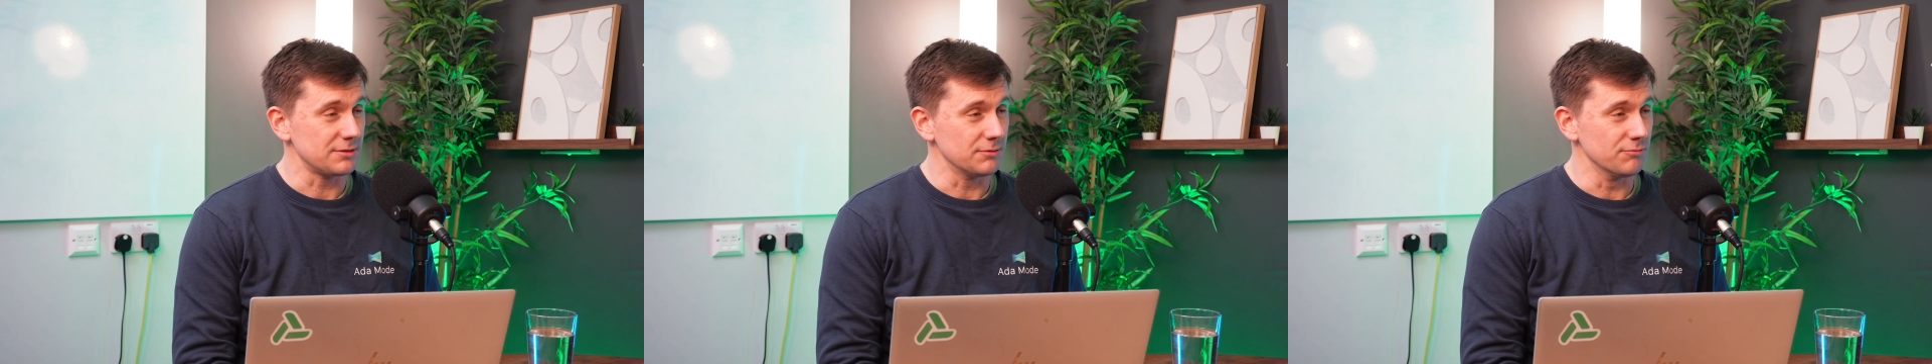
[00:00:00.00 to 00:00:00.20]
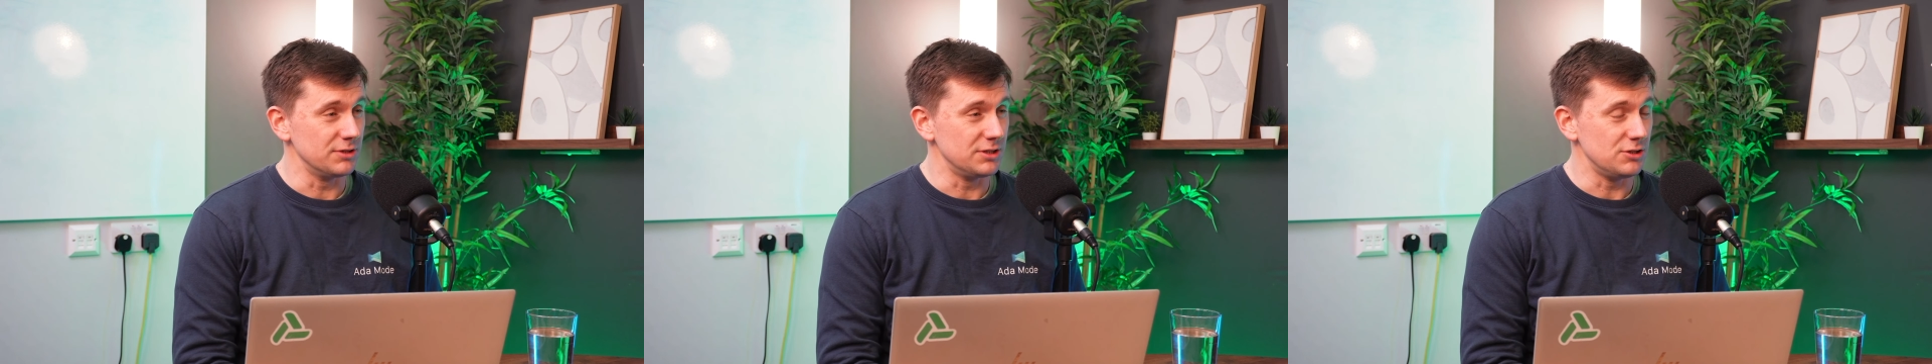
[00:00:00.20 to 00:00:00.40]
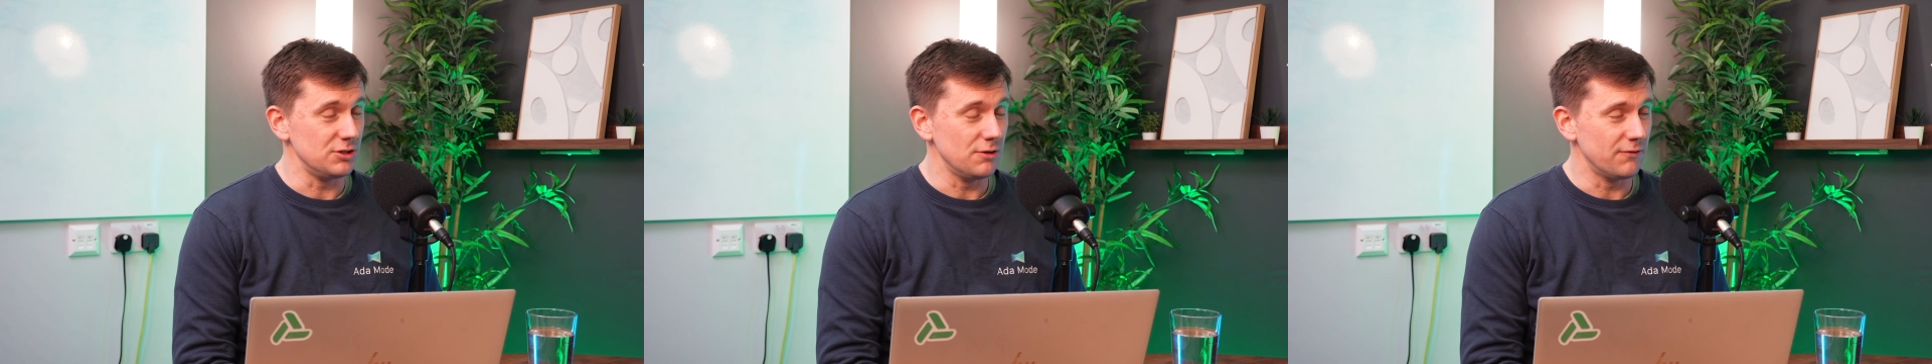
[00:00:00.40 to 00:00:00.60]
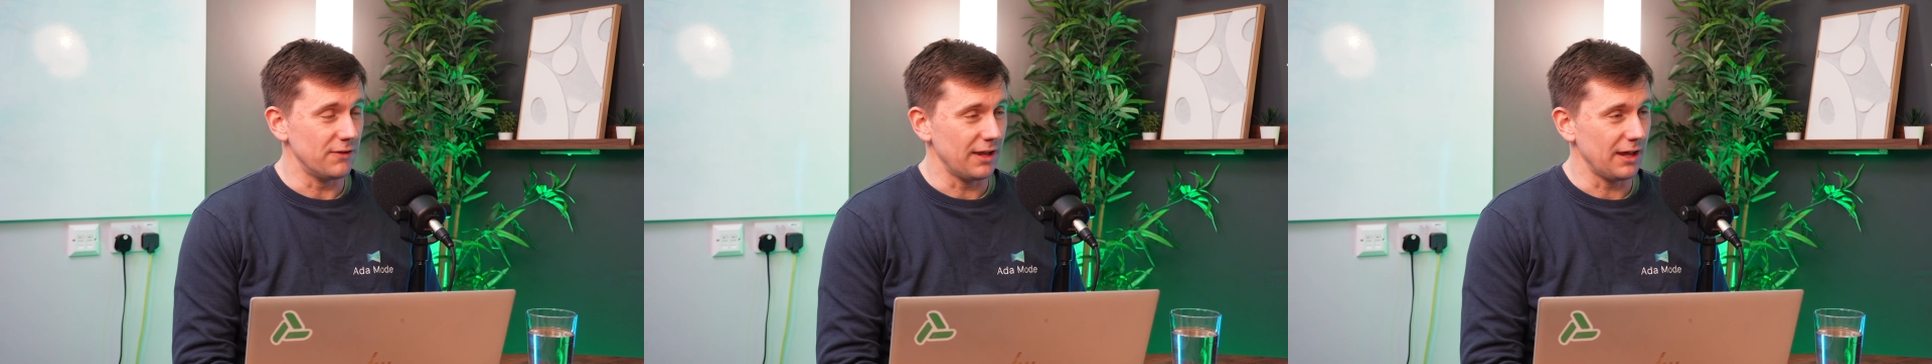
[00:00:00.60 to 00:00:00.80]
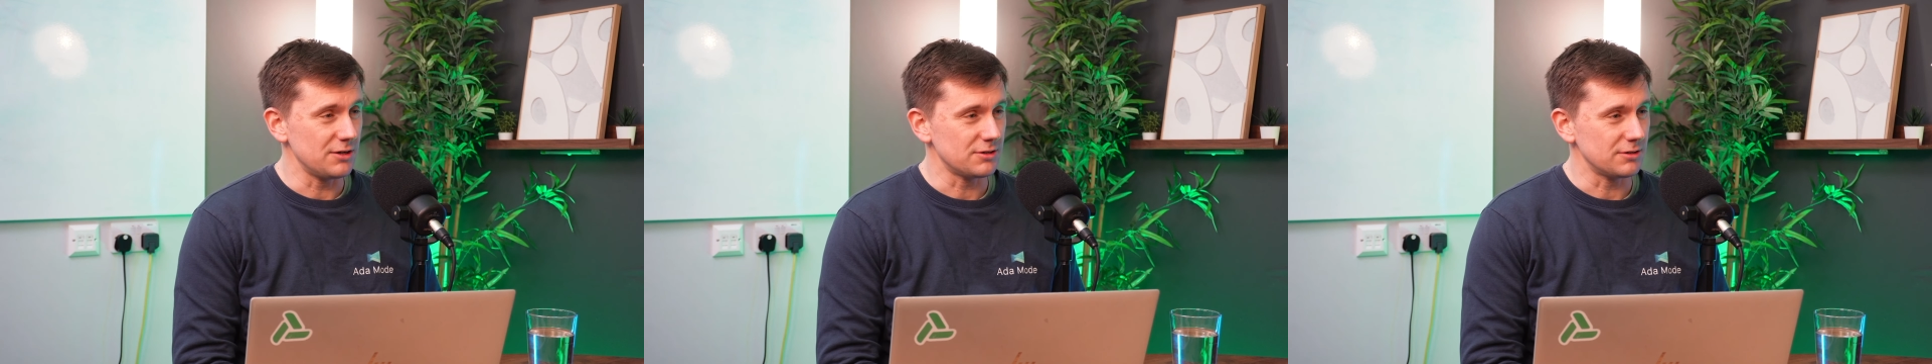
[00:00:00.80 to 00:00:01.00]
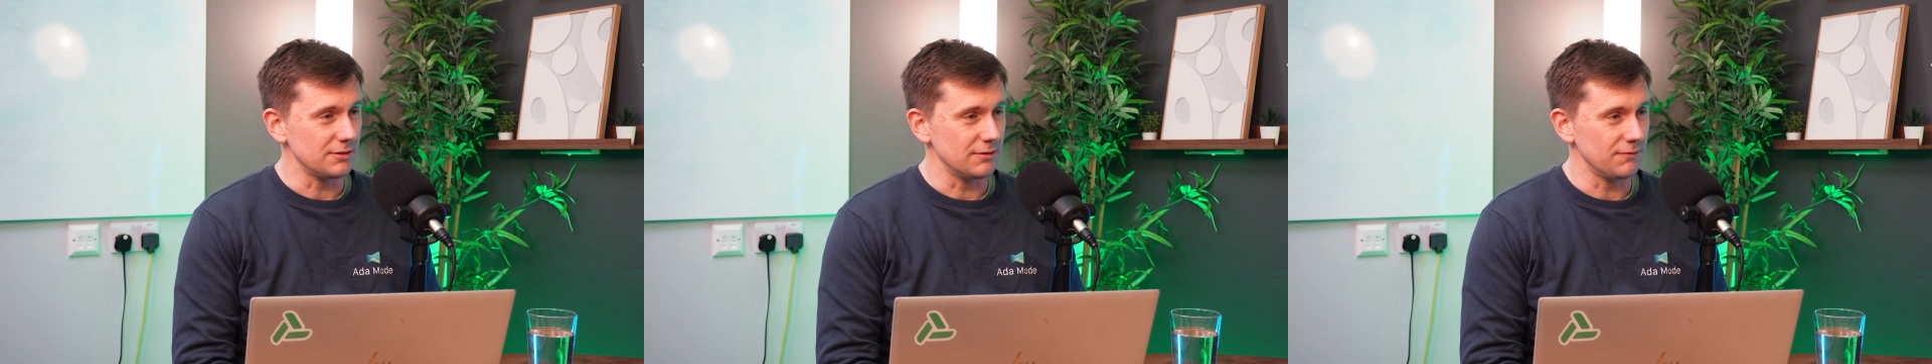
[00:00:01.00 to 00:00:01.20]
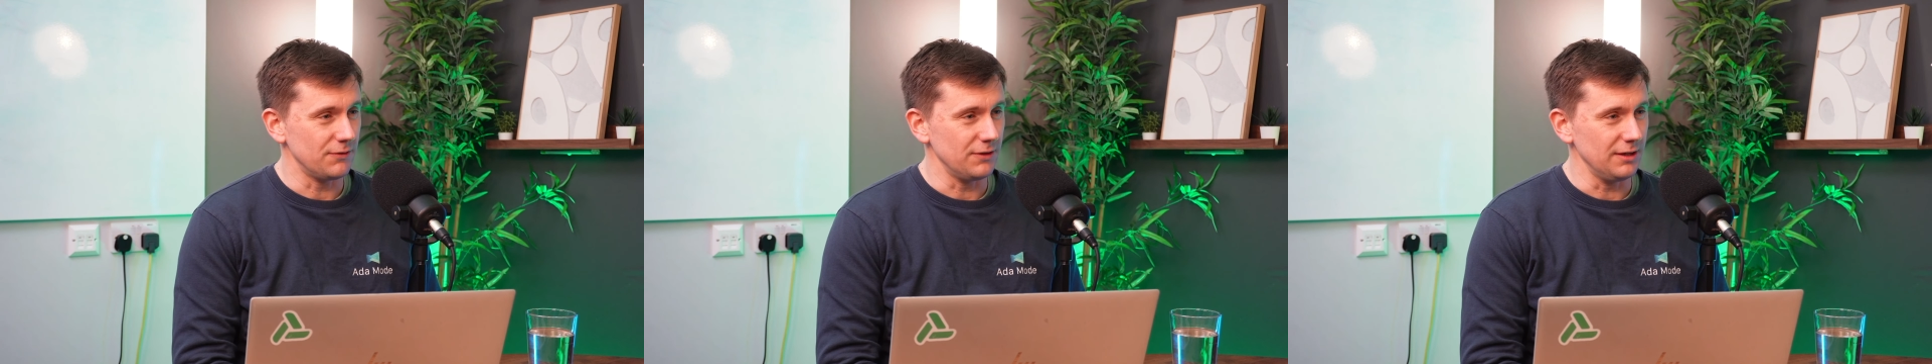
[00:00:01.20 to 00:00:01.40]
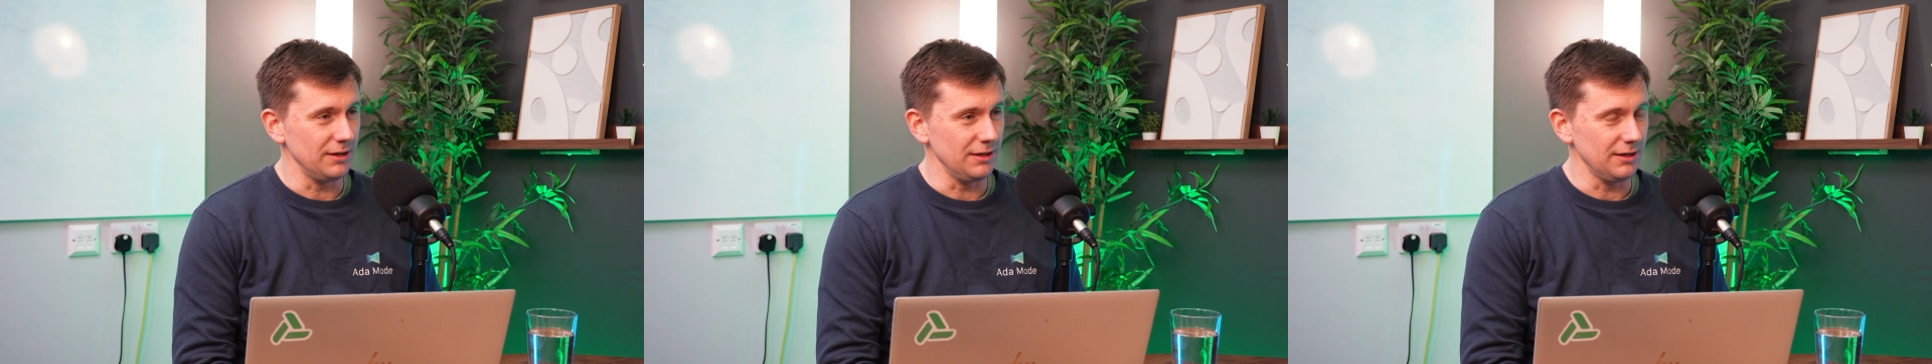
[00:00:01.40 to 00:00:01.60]
a rejuvenation of
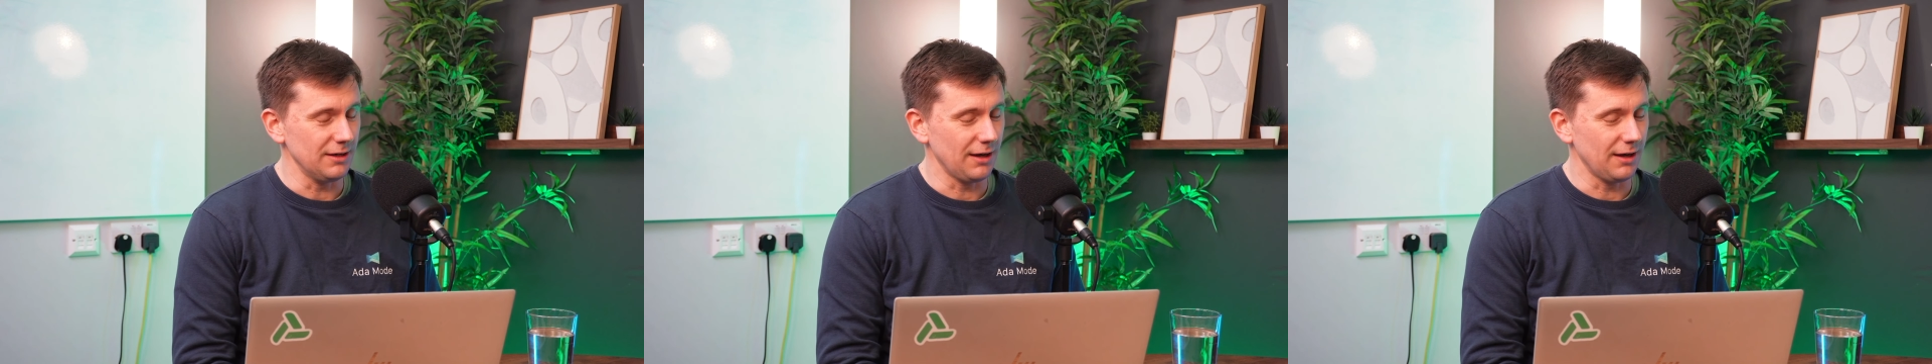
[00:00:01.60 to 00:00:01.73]
the